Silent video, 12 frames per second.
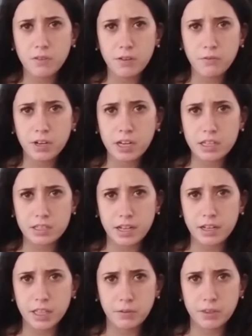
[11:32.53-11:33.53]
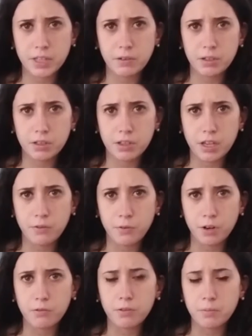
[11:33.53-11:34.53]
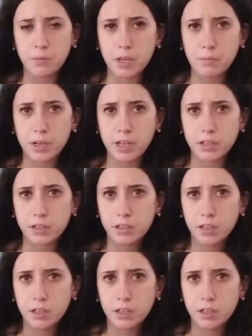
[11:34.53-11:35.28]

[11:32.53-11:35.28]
I forget exactly what they were looking for from me, but